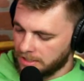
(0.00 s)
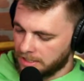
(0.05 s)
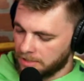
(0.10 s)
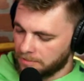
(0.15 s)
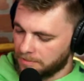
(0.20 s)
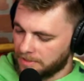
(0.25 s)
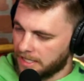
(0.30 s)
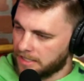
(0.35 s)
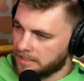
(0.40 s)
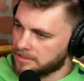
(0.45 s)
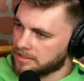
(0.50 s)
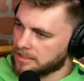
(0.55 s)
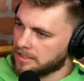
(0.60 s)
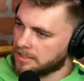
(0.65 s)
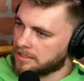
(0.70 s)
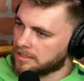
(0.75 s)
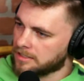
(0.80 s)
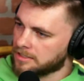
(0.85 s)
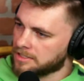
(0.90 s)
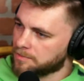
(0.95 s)
to keep that as
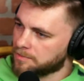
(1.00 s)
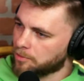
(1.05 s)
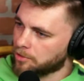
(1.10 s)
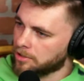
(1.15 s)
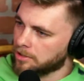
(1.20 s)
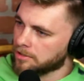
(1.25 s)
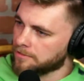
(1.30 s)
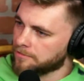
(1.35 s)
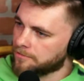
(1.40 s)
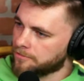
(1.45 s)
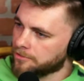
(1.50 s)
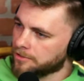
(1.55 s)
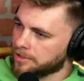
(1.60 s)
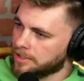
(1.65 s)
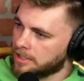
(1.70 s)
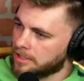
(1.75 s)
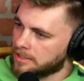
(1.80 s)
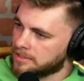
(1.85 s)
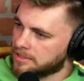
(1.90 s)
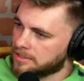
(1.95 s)
like a
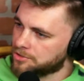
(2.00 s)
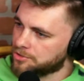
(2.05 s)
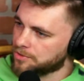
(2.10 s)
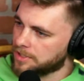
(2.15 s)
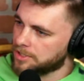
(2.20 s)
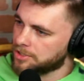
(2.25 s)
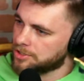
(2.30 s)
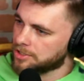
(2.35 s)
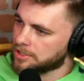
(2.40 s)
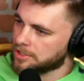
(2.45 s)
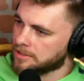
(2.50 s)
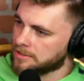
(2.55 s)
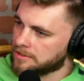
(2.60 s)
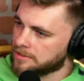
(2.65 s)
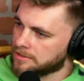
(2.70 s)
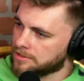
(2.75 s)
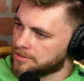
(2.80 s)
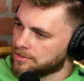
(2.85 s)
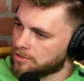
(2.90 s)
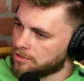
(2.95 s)
spoiler-free situation
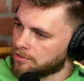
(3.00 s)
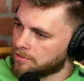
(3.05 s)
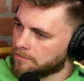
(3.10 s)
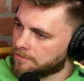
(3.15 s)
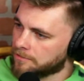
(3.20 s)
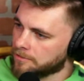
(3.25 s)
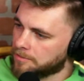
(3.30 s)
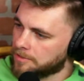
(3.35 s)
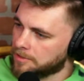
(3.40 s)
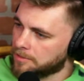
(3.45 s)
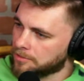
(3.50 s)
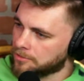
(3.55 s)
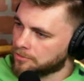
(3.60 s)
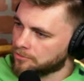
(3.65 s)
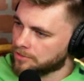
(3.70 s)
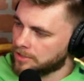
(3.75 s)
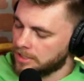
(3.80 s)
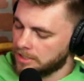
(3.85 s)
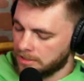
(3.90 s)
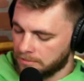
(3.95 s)
so for people to
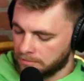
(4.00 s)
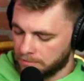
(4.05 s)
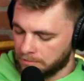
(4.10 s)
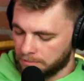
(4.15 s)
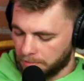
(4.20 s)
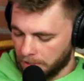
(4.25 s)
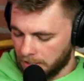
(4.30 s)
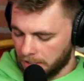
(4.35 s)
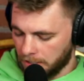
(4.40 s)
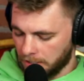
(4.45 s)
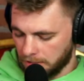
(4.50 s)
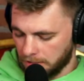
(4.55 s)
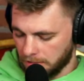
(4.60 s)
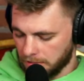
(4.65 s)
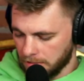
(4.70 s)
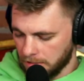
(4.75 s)
read, but